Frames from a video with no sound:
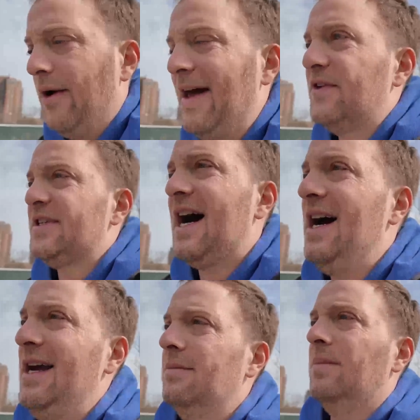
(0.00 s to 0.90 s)
at the
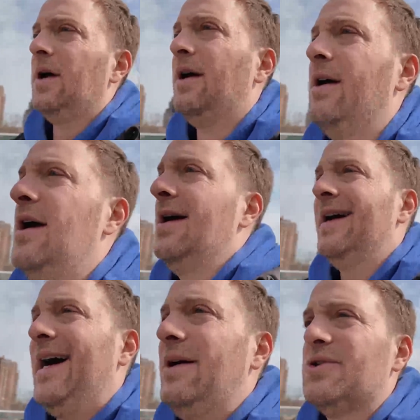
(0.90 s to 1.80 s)
time,
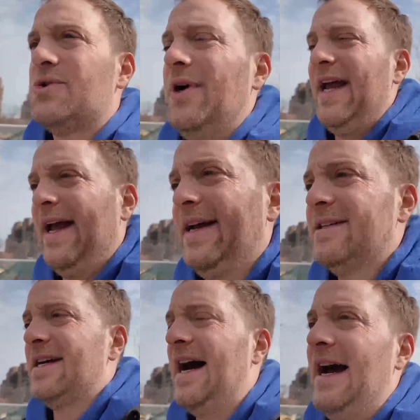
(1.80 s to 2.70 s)
I was sort of
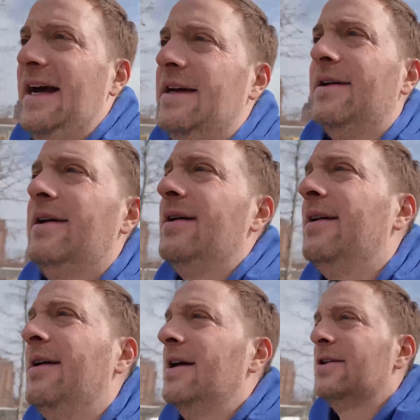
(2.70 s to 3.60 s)

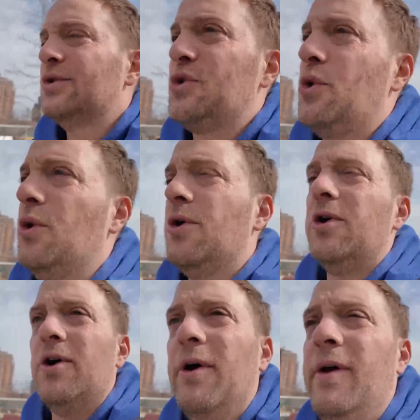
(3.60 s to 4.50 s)

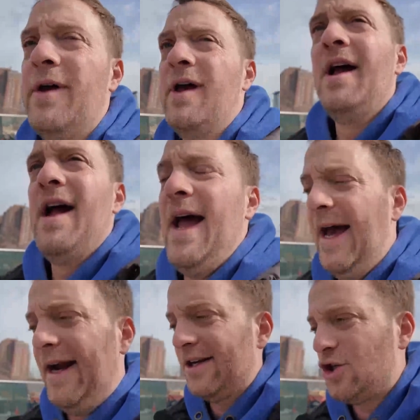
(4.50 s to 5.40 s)
anti-school,
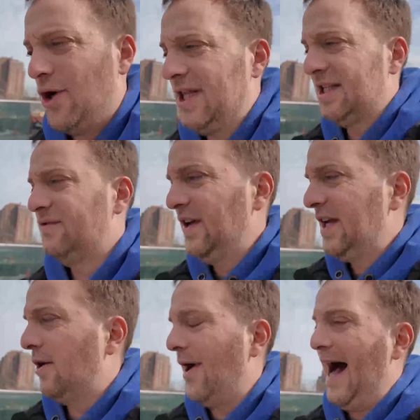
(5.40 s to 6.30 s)
and I joined this
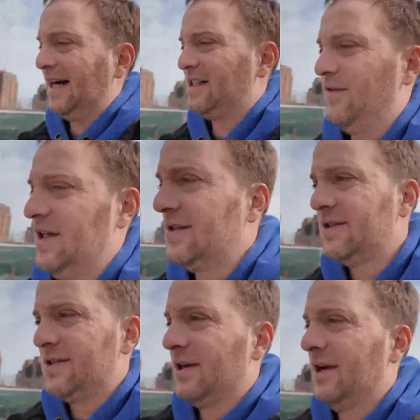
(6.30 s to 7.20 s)
video
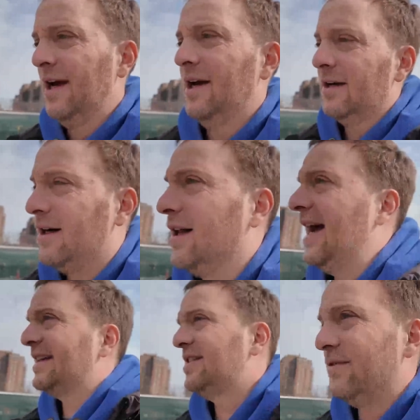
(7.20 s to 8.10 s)
activist
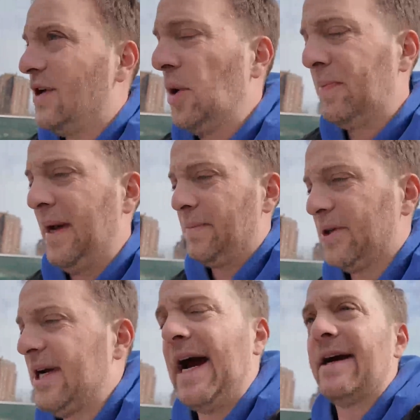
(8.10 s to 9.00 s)
collective called
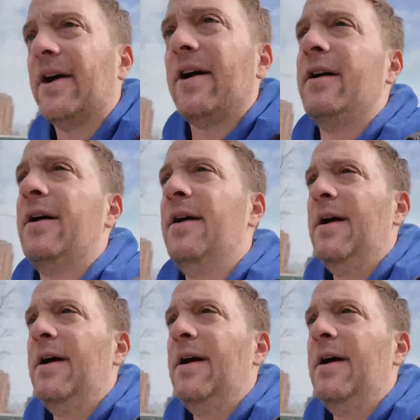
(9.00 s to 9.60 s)
Paper Tiger.